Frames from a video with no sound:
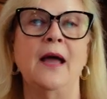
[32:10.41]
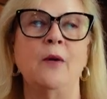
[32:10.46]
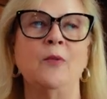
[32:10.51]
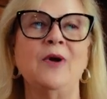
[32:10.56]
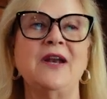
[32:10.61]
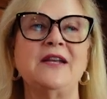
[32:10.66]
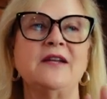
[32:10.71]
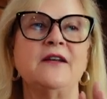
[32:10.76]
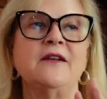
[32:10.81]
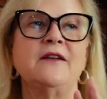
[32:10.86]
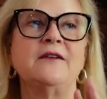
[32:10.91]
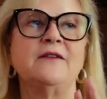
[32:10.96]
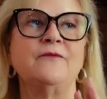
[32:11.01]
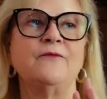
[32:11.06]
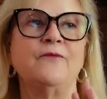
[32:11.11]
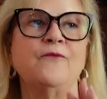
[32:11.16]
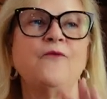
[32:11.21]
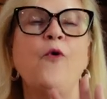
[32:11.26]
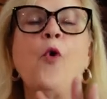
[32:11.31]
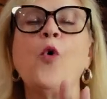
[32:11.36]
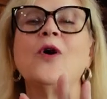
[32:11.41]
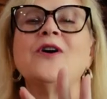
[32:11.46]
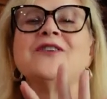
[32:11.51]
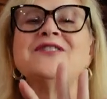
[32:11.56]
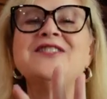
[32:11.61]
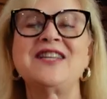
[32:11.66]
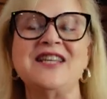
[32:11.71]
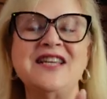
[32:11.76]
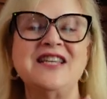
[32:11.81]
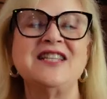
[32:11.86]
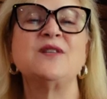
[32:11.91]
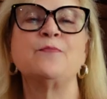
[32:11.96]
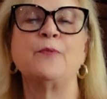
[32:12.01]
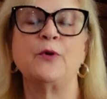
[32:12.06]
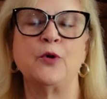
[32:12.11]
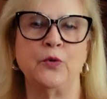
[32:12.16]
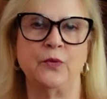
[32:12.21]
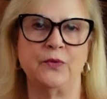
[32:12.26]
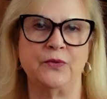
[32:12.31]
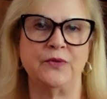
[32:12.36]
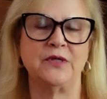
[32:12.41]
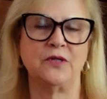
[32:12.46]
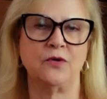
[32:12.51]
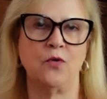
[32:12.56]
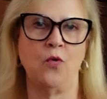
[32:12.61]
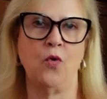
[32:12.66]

we did four teaspoons